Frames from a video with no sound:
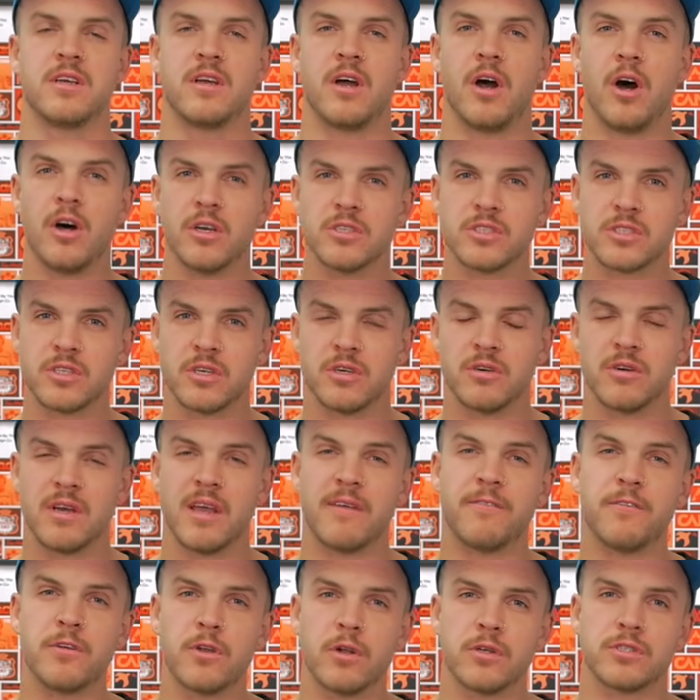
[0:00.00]
Also,
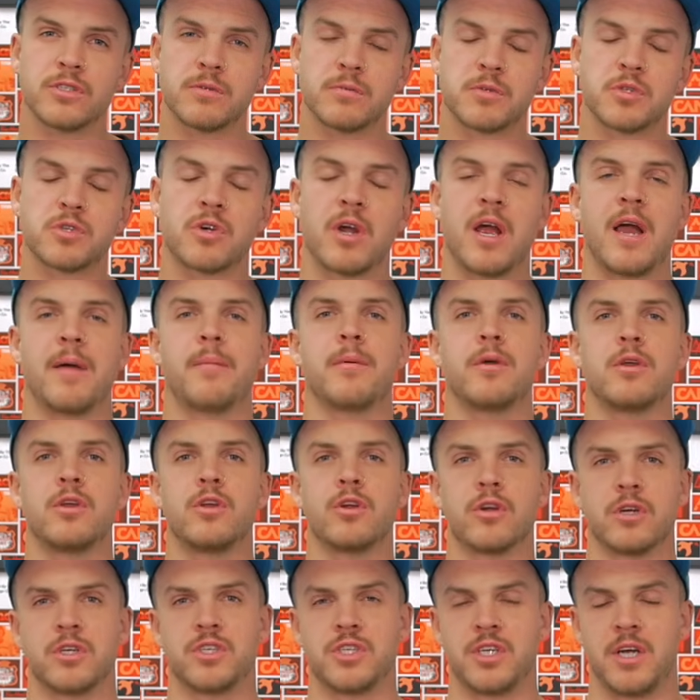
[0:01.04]
if you don't subscribe,
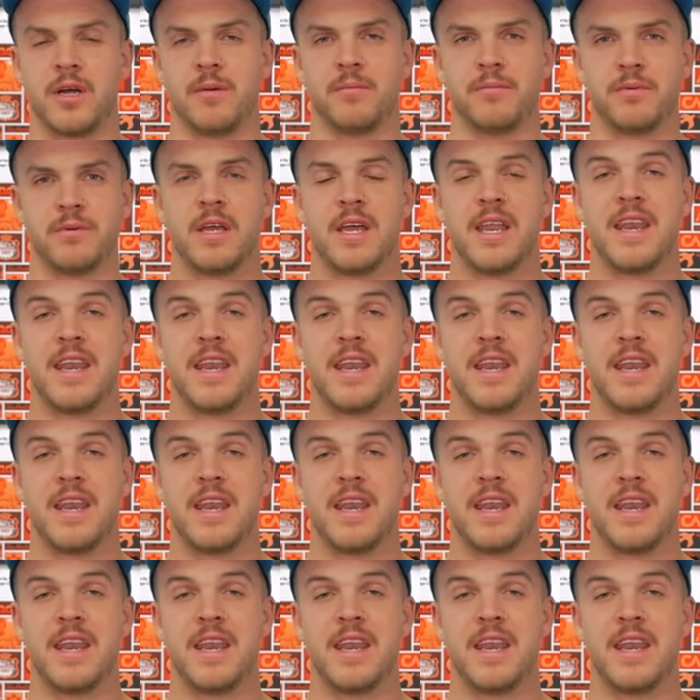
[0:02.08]
you're a chump.